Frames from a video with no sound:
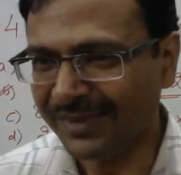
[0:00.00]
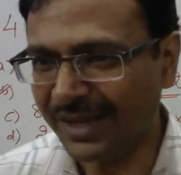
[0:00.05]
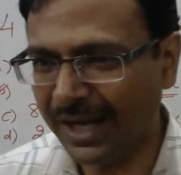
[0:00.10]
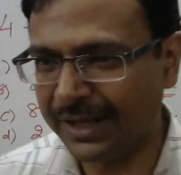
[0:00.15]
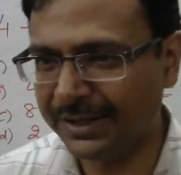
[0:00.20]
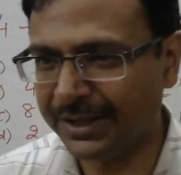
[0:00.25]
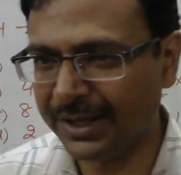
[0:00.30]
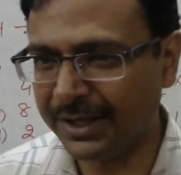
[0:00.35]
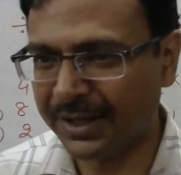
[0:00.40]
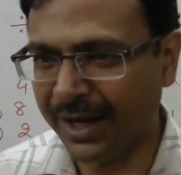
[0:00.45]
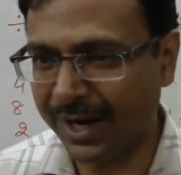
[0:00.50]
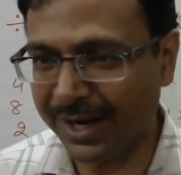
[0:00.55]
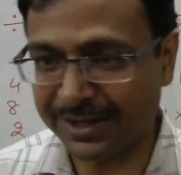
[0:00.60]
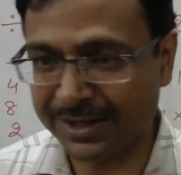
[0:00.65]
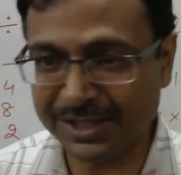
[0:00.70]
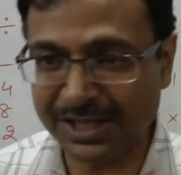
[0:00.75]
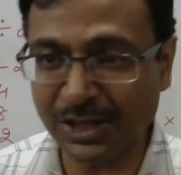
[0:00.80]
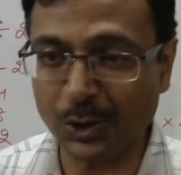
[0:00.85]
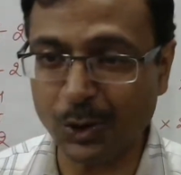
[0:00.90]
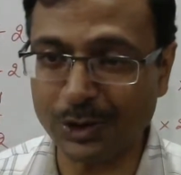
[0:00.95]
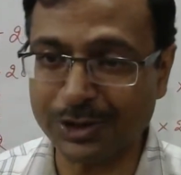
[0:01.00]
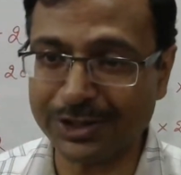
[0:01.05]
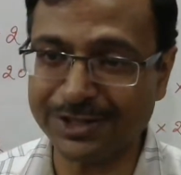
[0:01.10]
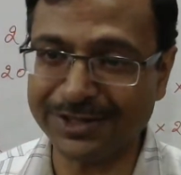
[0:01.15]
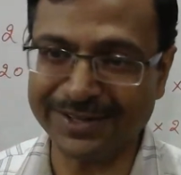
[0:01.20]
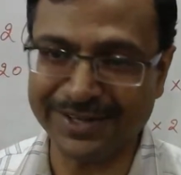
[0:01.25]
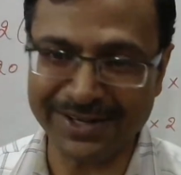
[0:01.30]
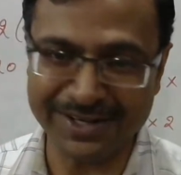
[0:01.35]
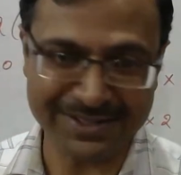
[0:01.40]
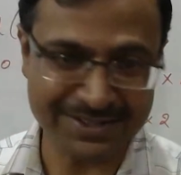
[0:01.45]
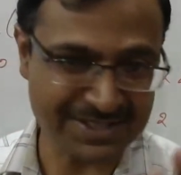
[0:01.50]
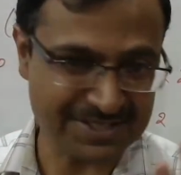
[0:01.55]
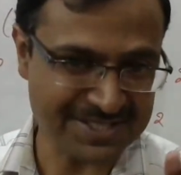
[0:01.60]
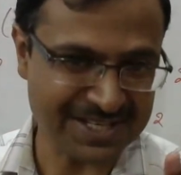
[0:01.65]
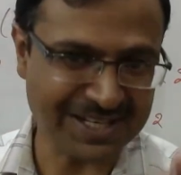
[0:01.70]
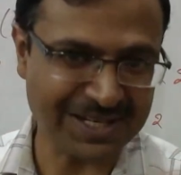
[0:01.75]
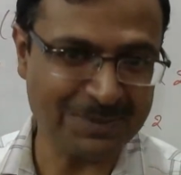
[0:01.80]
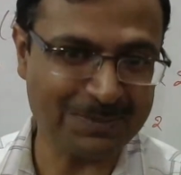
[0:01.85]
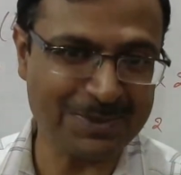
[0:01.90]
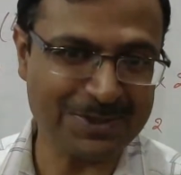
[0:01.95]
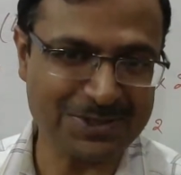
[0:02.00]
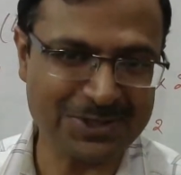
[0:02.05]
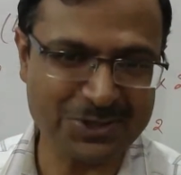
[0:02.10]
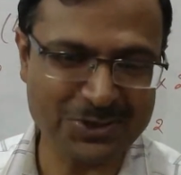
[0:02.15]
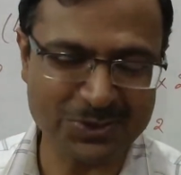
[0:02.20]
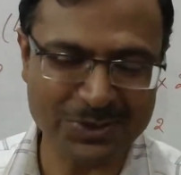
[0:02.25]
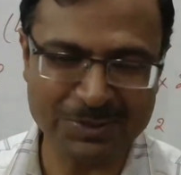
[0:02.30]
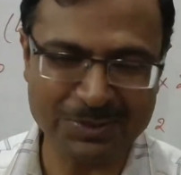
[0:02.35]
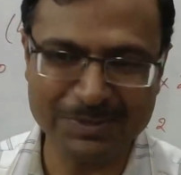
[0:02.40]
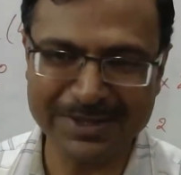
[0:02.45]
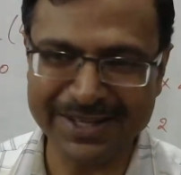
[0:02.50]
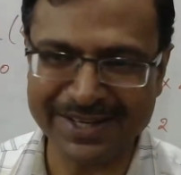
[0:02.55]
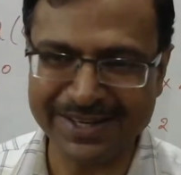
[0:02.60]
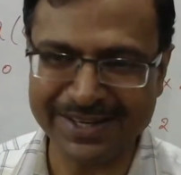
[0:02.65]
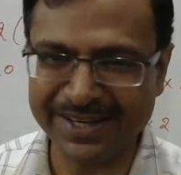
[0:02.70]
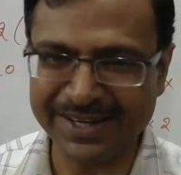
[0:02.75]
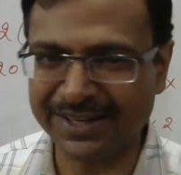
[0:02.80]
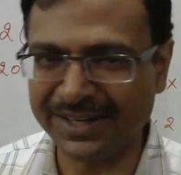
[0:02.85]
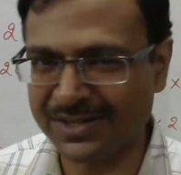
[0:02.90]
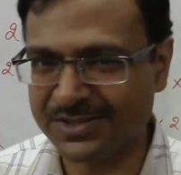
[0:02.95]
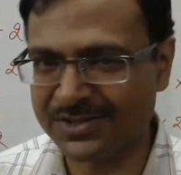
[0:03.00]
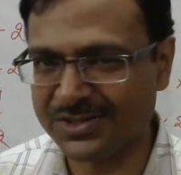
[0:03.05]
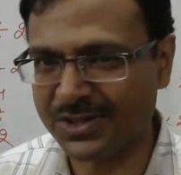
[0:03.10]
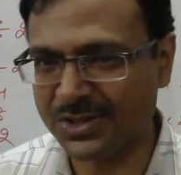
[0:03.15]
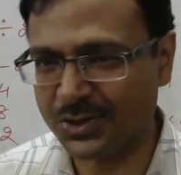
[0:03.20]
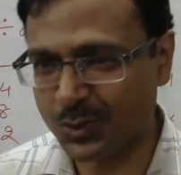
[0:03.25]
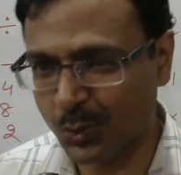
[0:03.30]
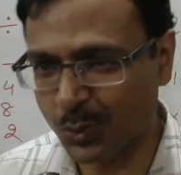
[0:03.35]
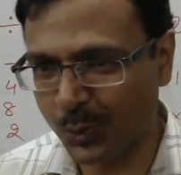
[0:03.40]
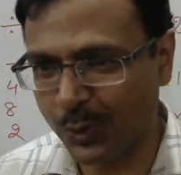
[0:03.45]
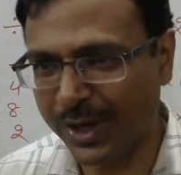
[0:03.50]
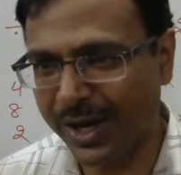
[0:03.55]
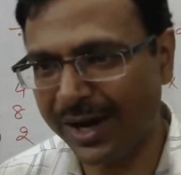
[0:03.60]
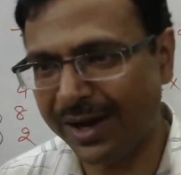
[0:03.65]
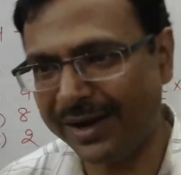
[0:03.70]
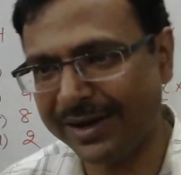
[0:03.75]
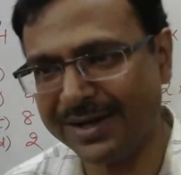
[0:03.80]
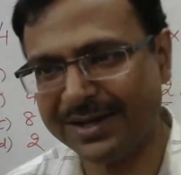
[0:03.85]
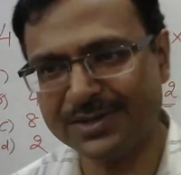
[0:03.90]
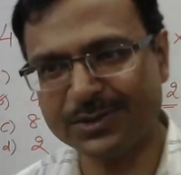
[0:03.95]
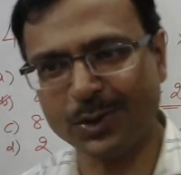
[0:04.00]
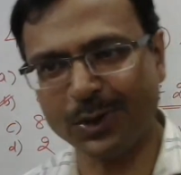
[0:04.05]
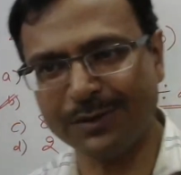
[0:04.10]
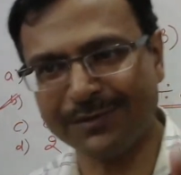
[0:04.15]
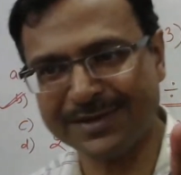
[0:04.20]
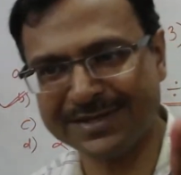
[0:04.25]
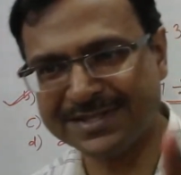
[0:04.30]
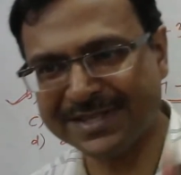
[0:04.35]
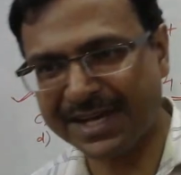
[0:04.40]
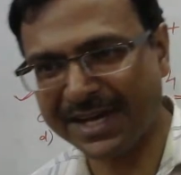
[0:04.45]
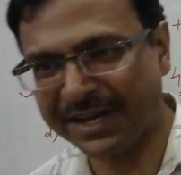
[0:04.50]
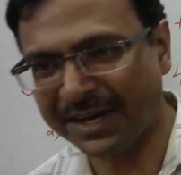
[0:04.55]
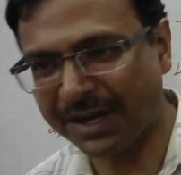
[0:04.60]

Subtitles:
And then Hardik got it correct. The second person to give me the correct answer. Surya Ai is always there.